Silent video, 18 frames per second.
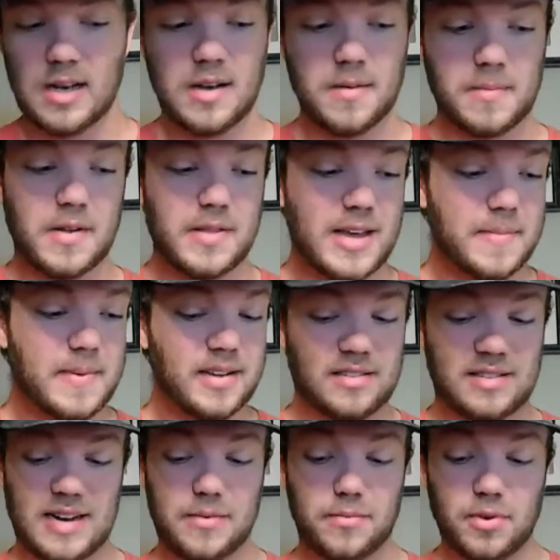But that being
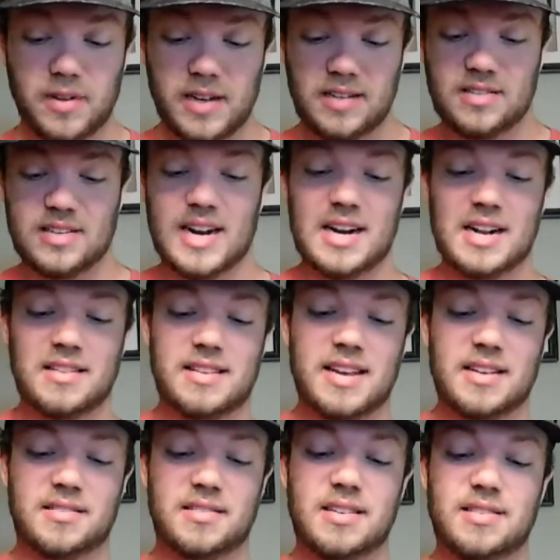said, really excited to
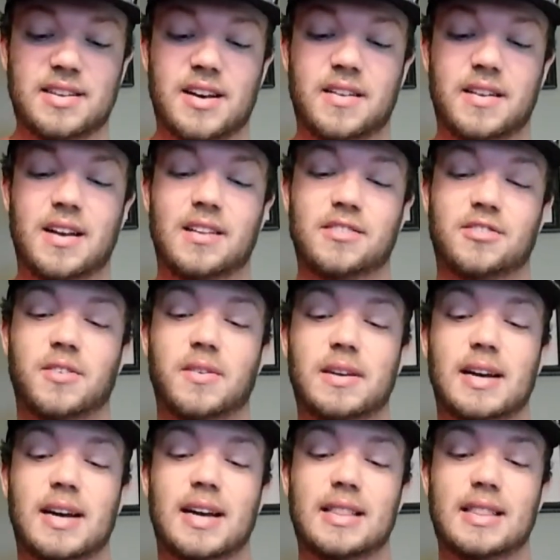test these out. And also, I
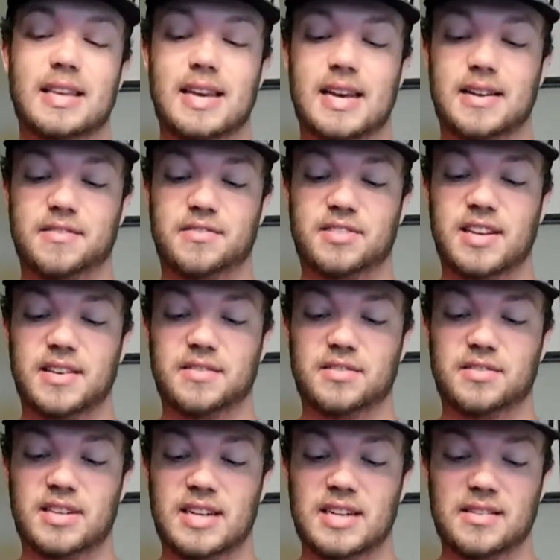got the 6
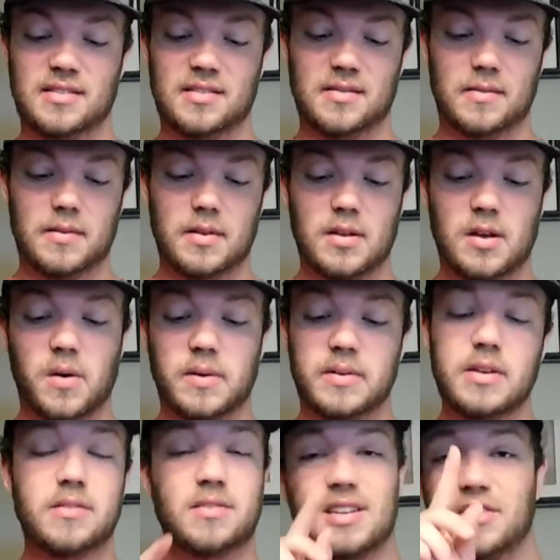Cent. Oh,
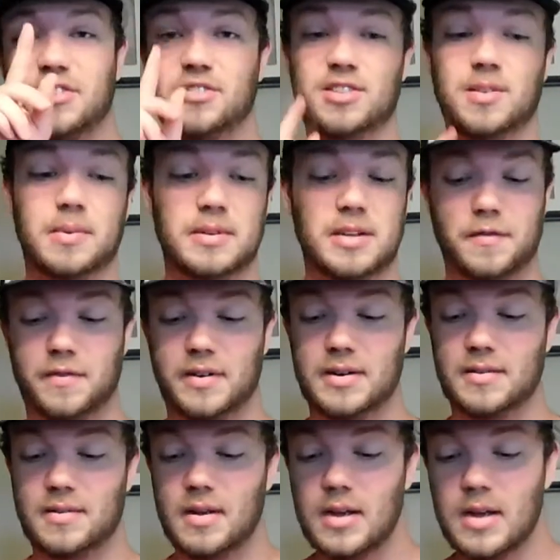this is actually something
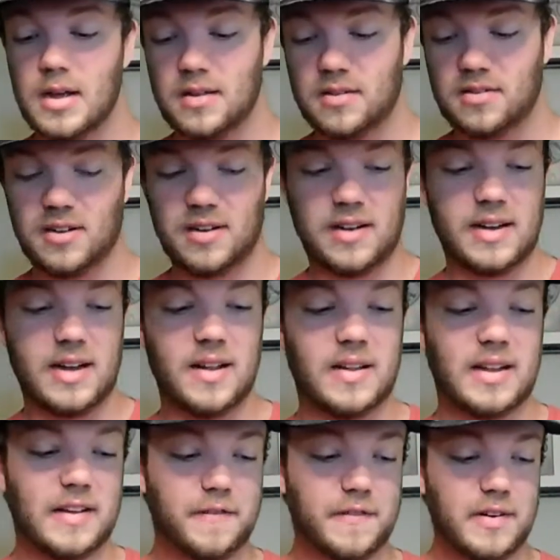different. So
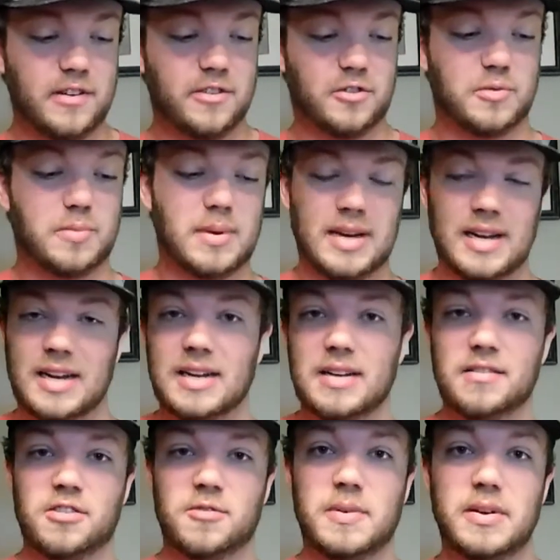I'll finish my
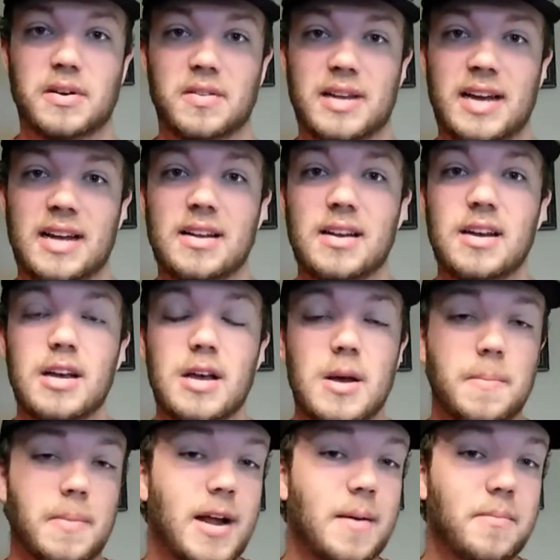spiel on that.
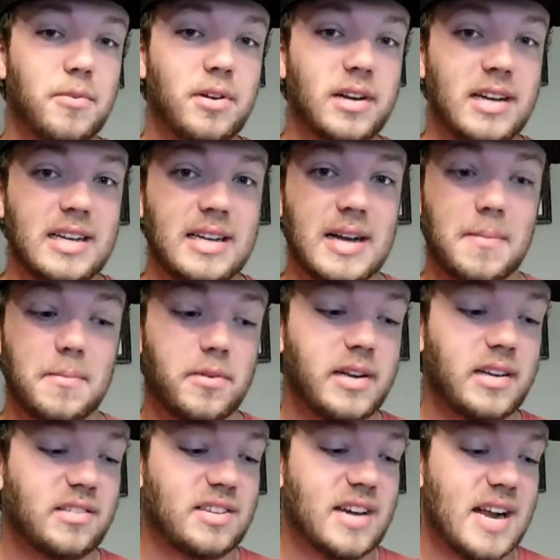But I'm
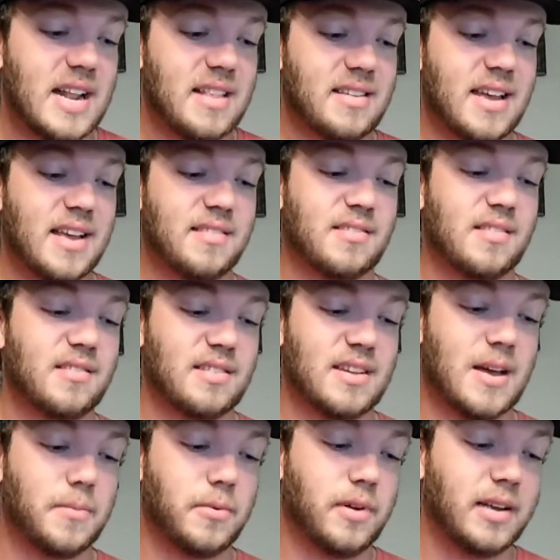really excited to test this
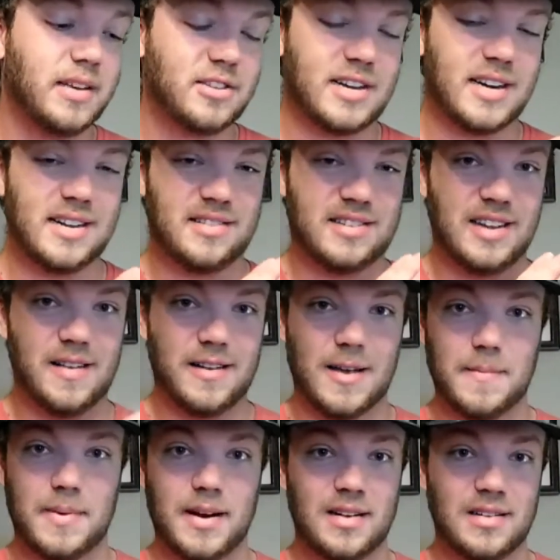out. I'm really excited to see how it
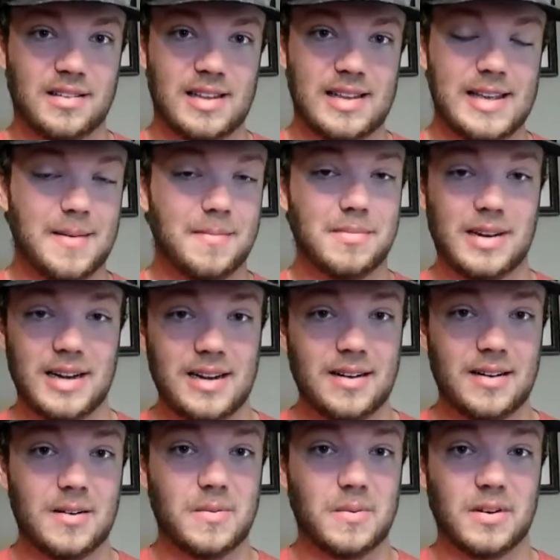compares to the
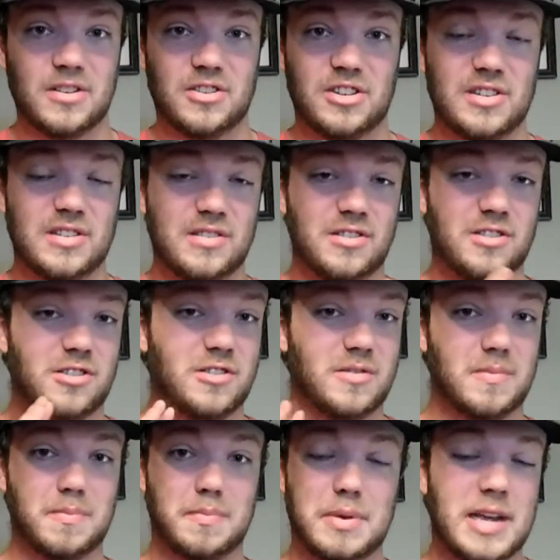Dinger, which has
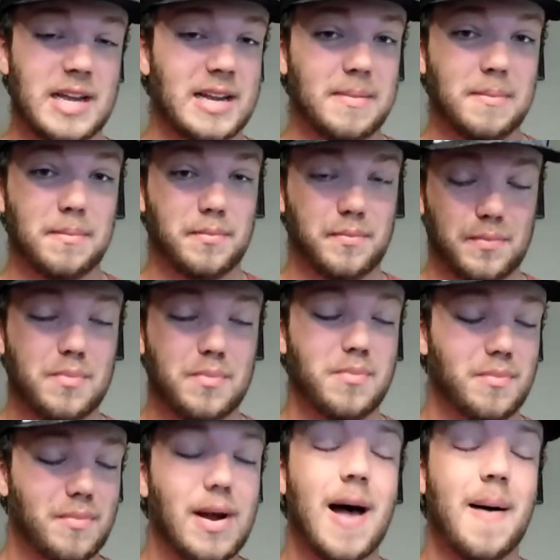been
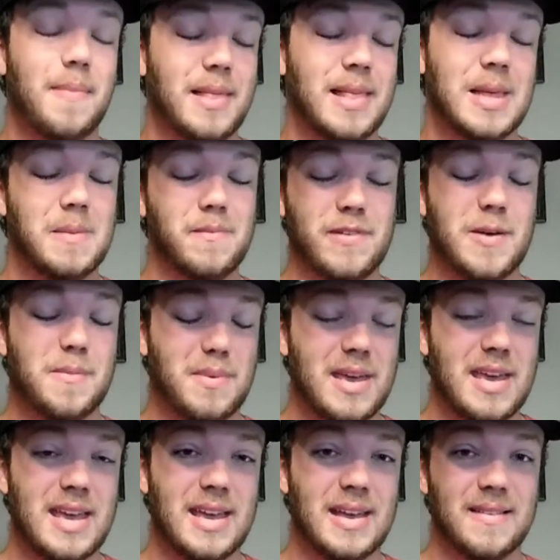probably the
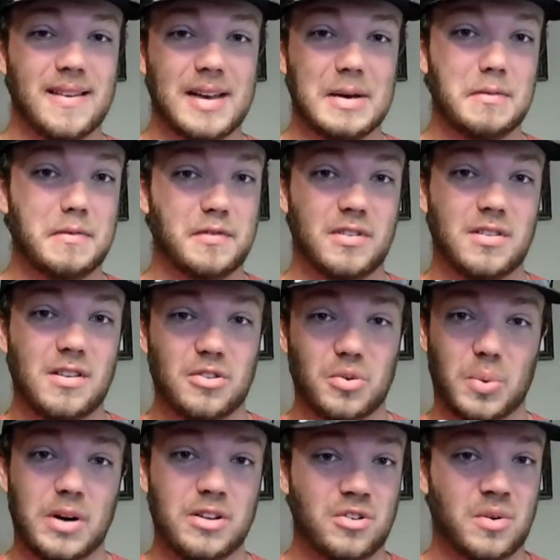MVP of the
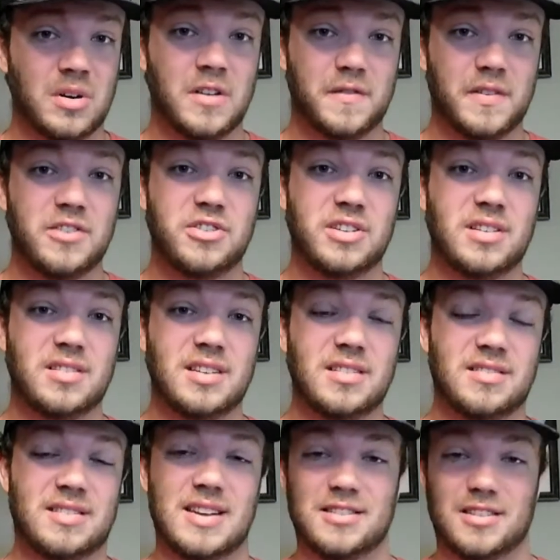2020 fishing
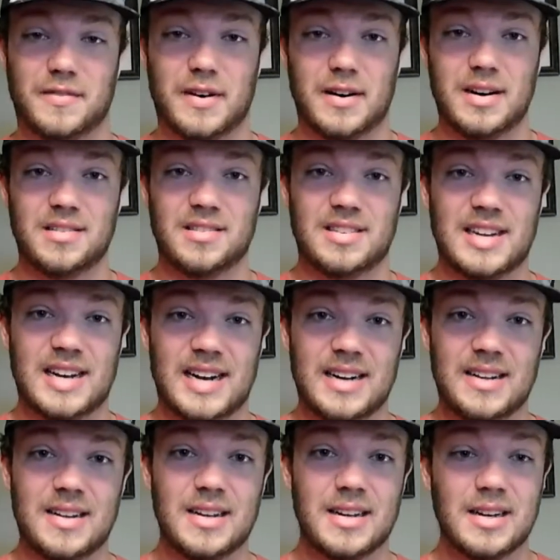season, as I've already
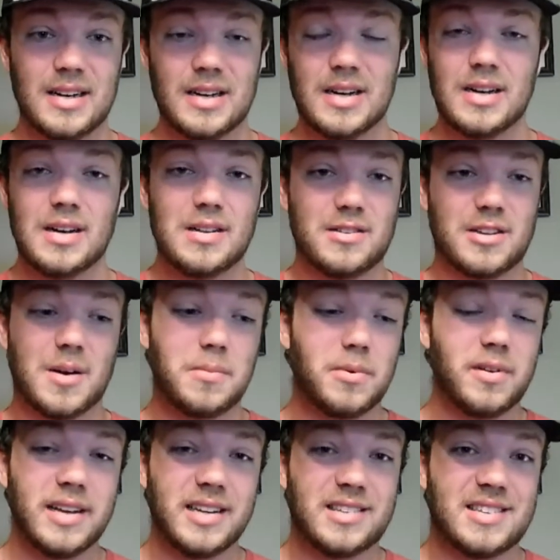said. So I'm
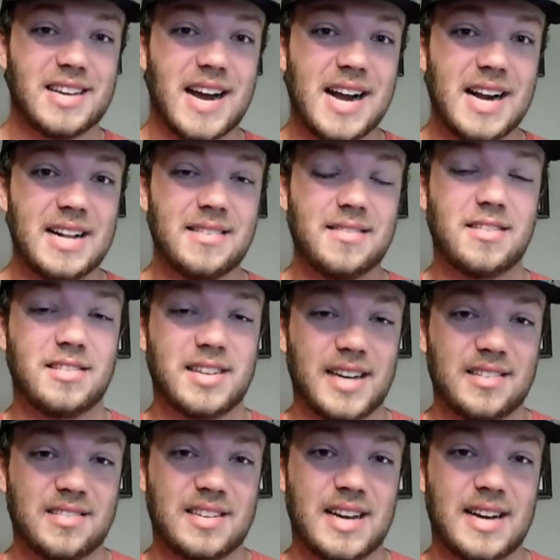really excited to
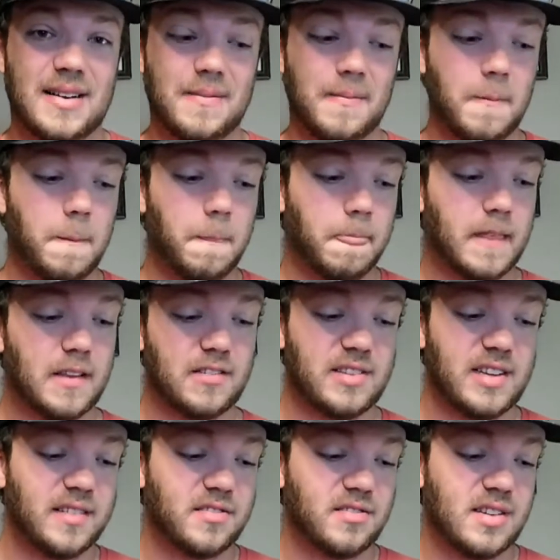test out the
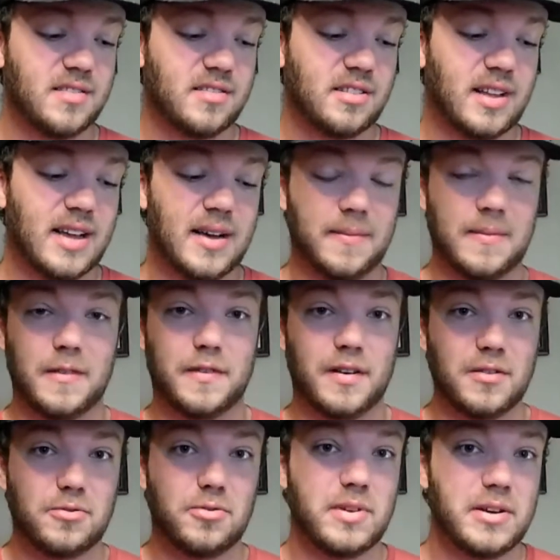6 Cents clout. I've
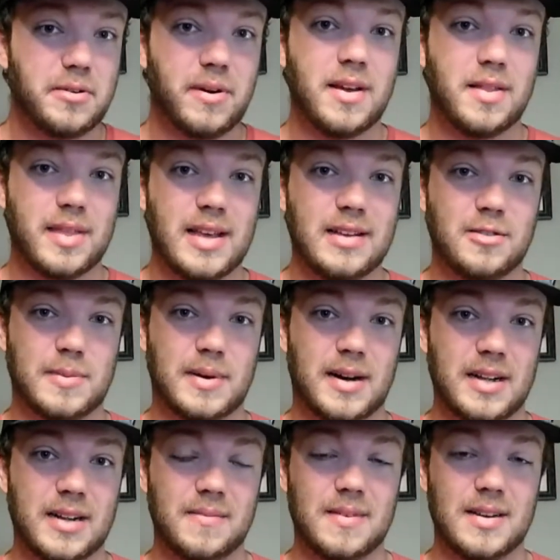heard really great things
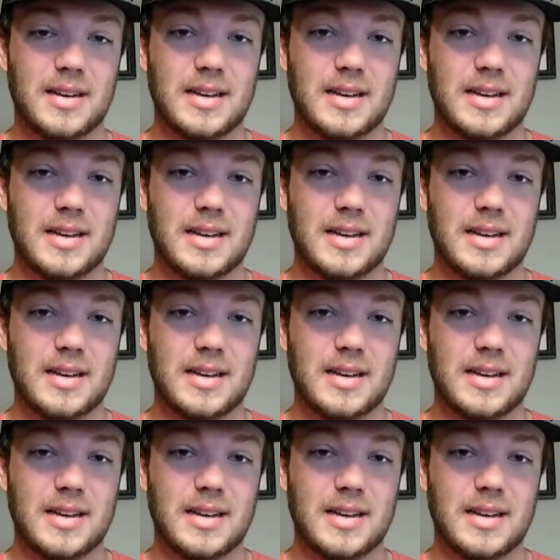about it.